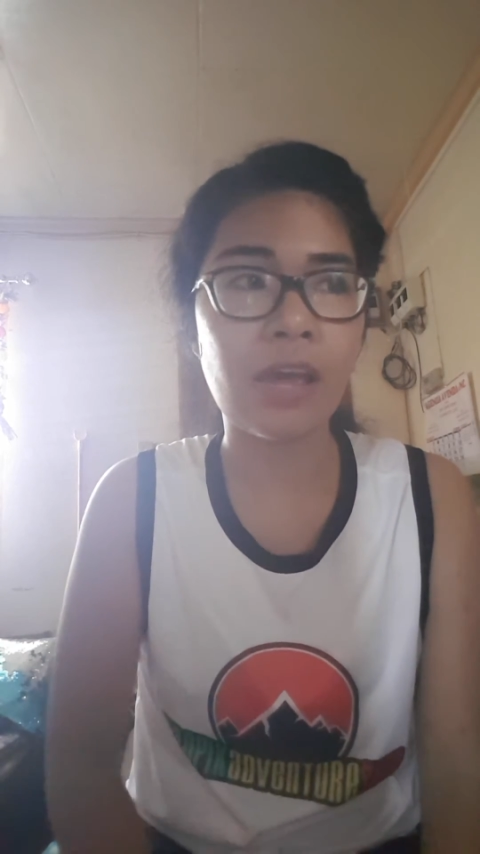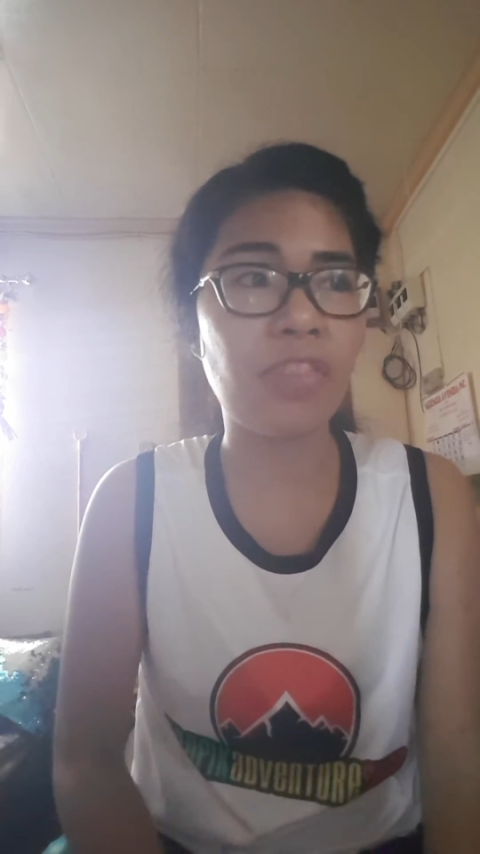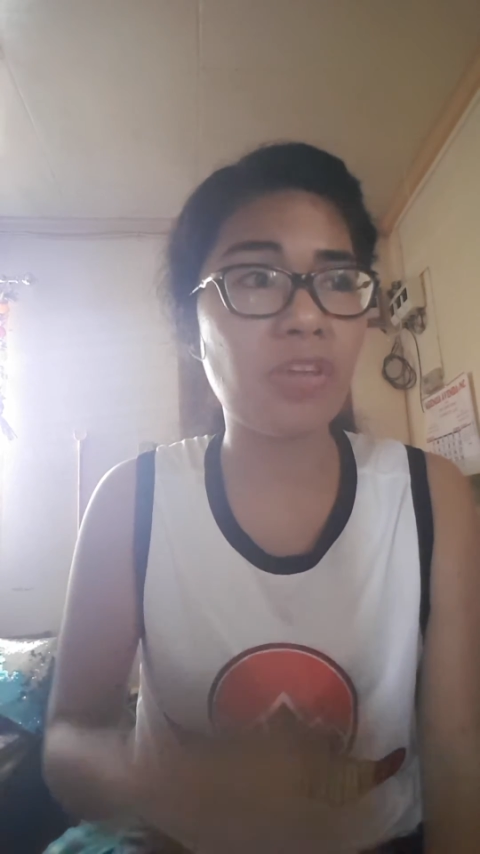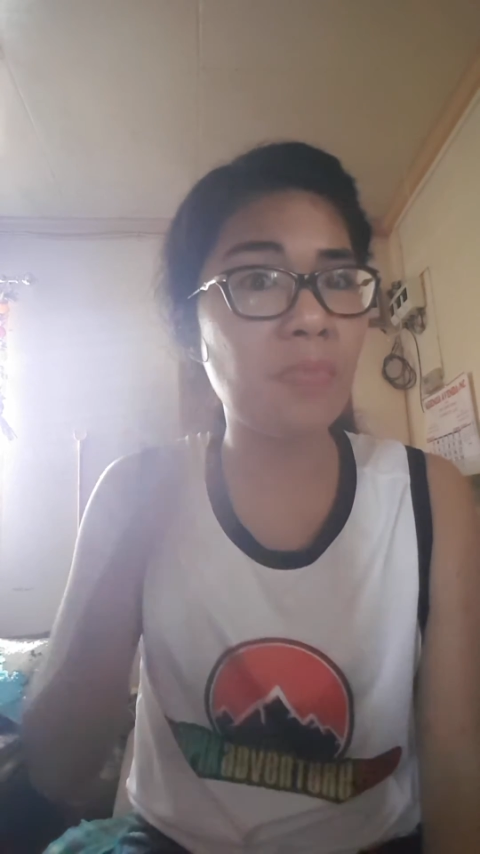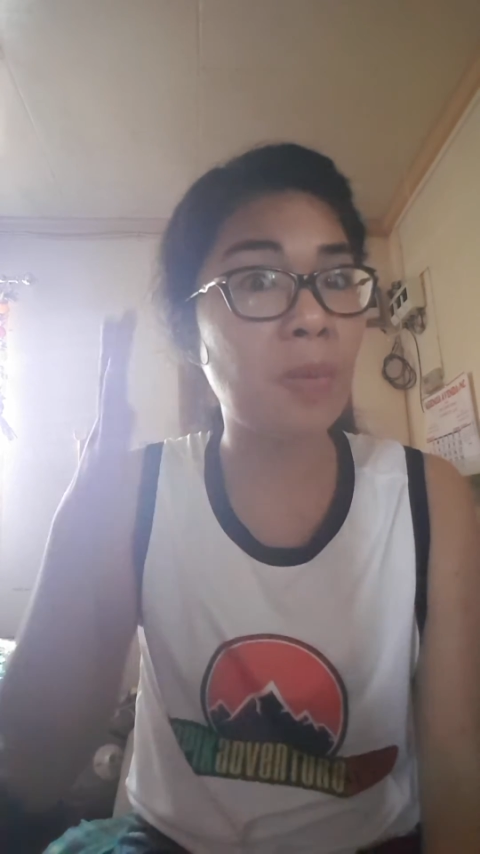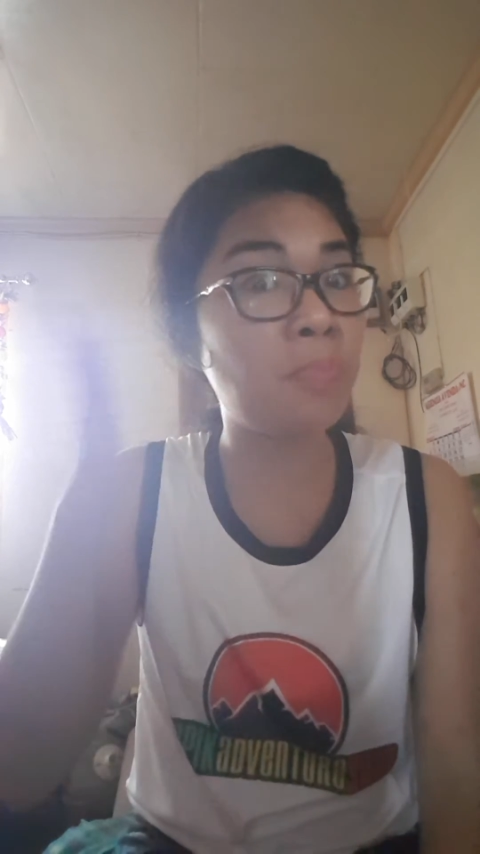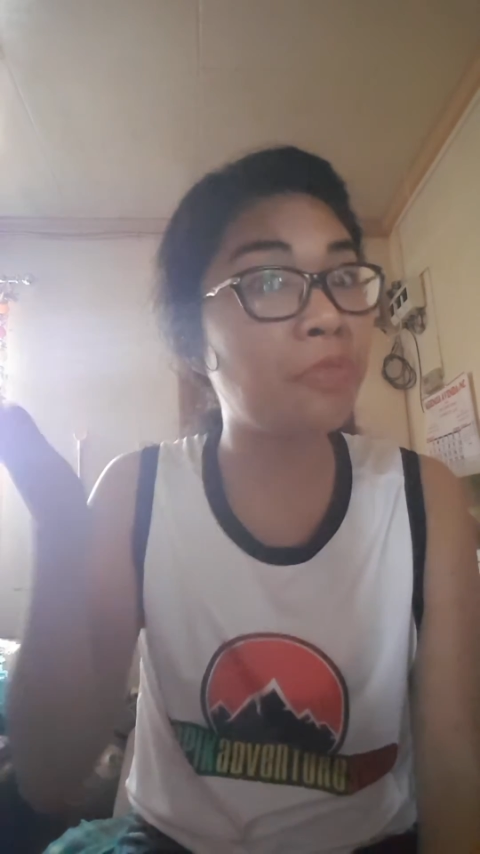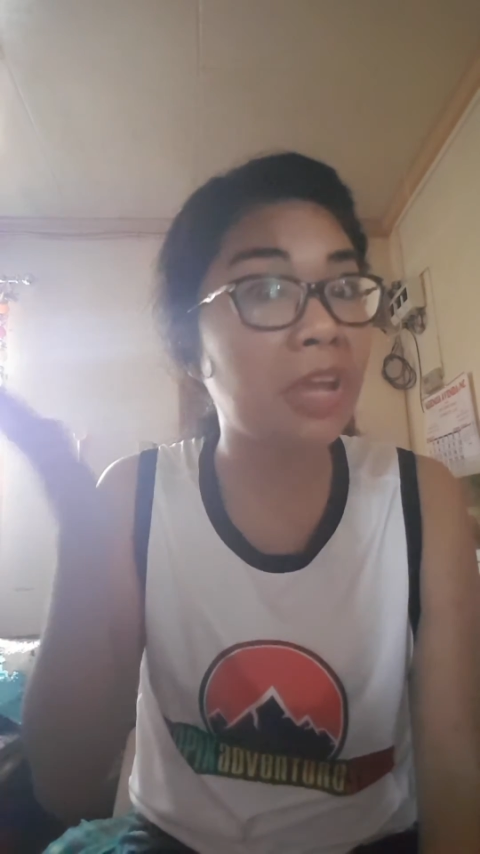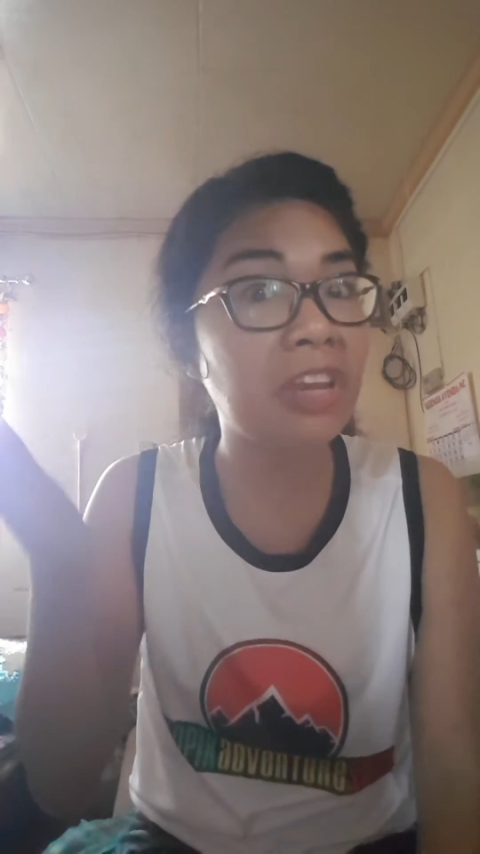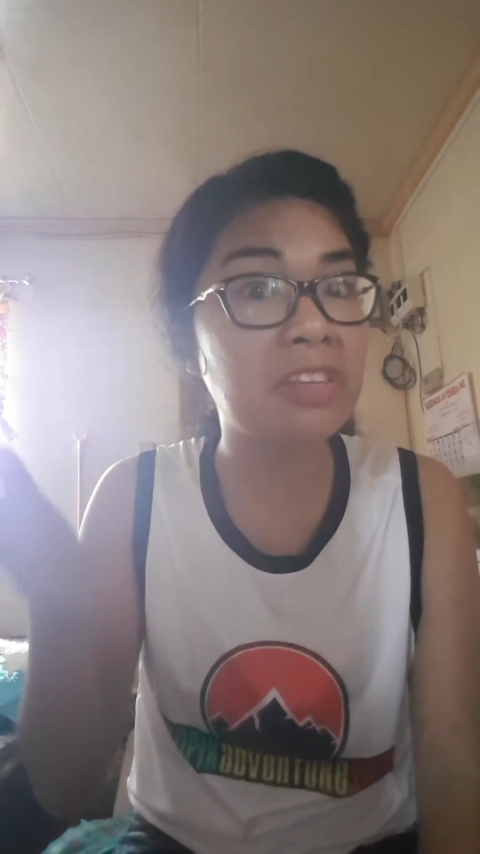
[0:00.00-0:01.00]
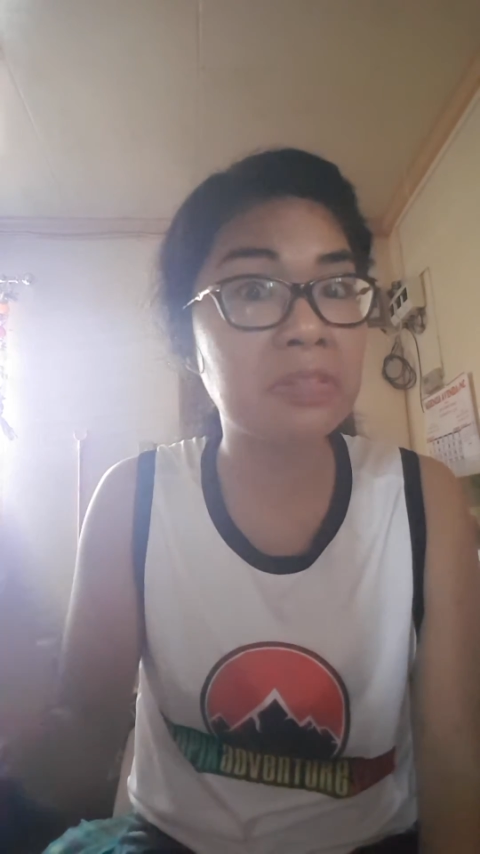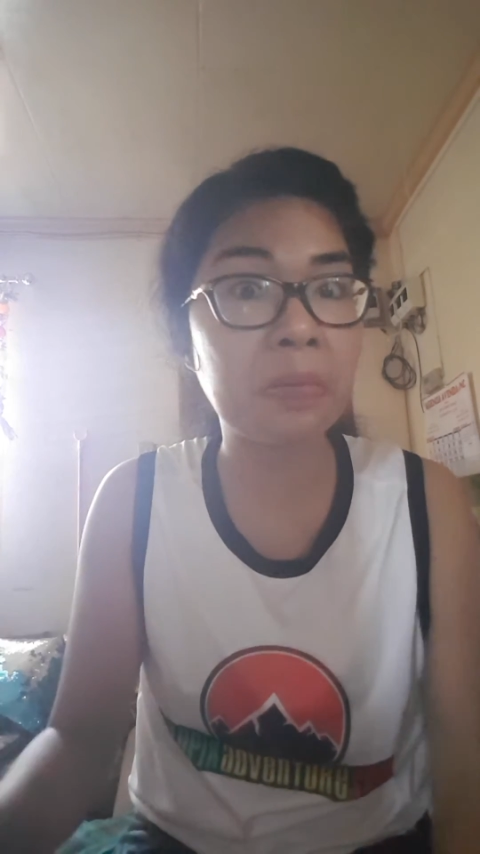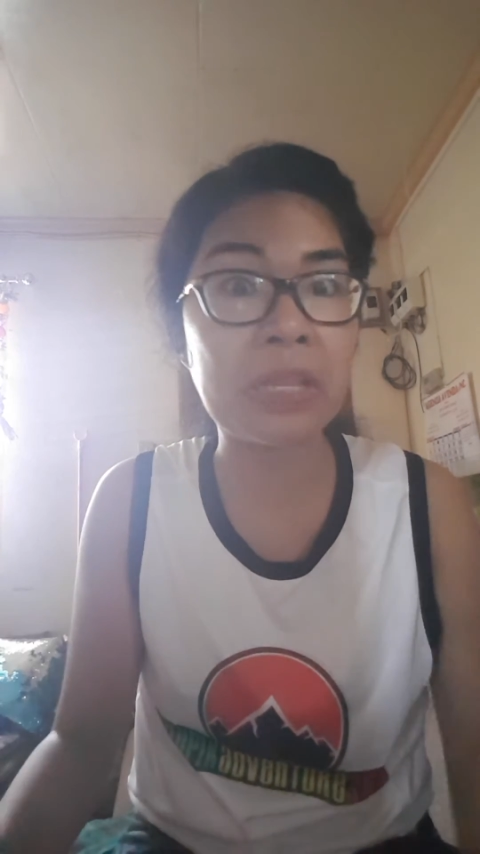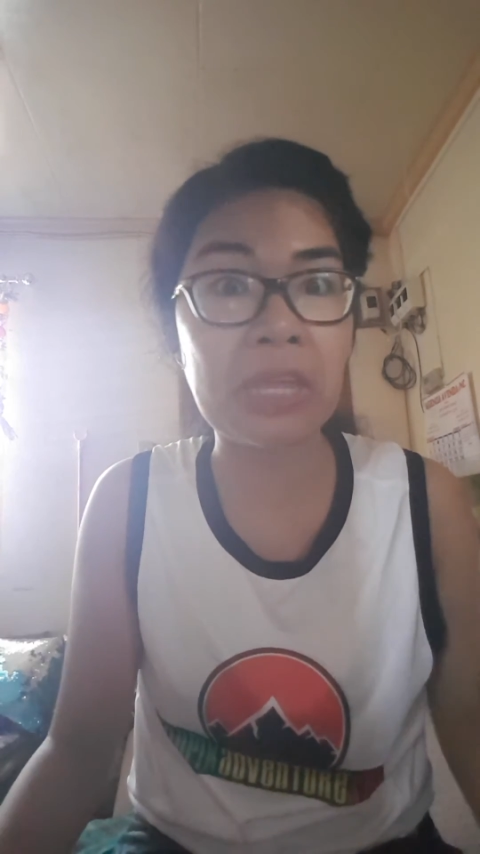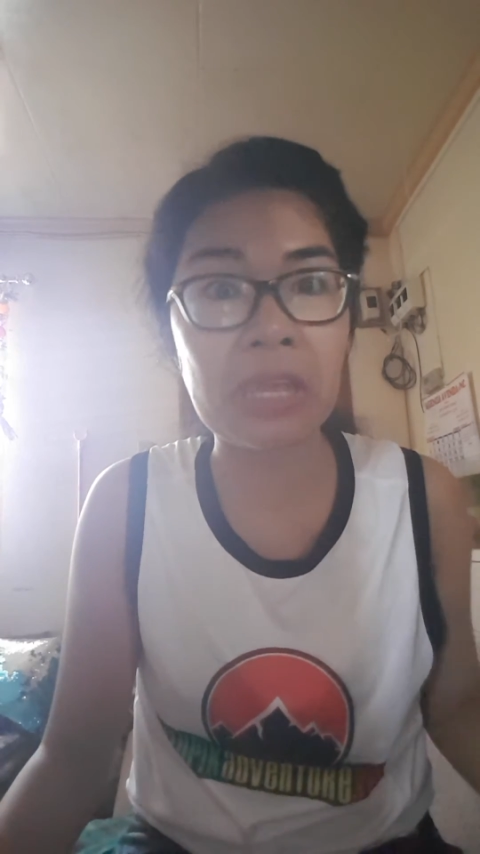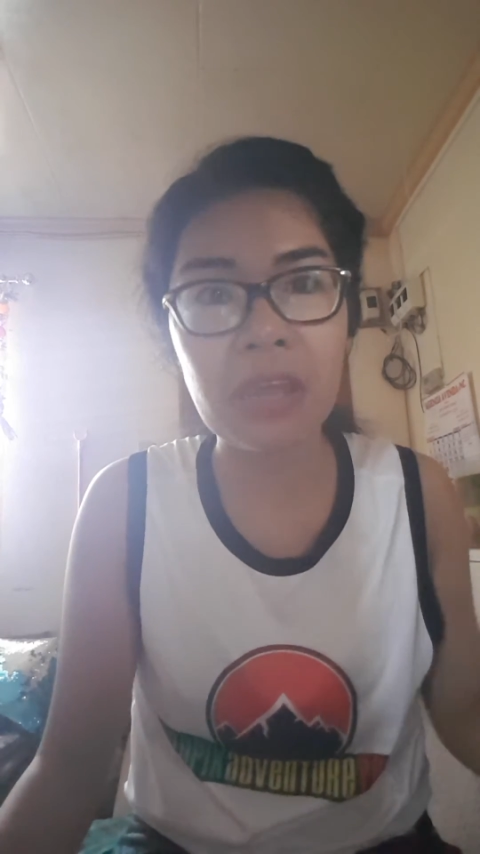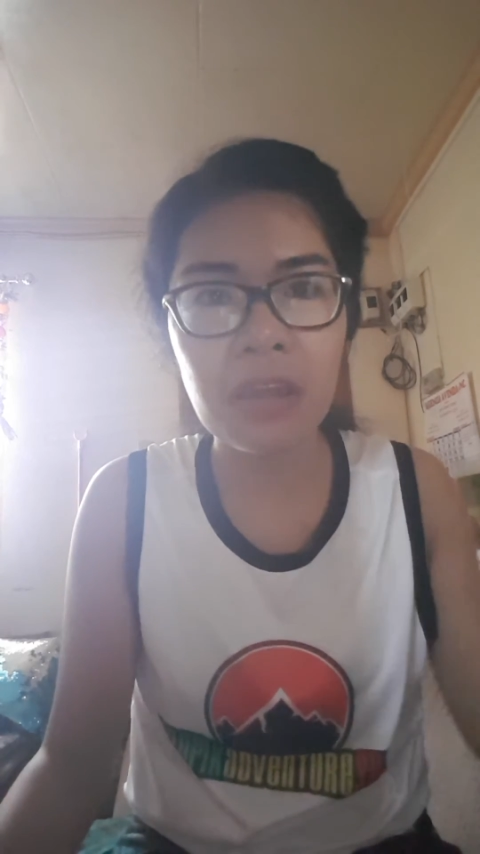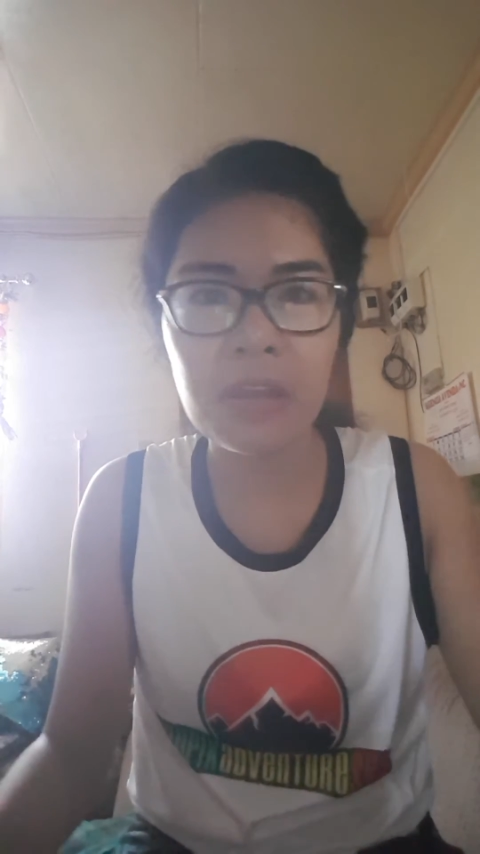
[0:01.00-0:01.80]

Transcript: I think my brain is really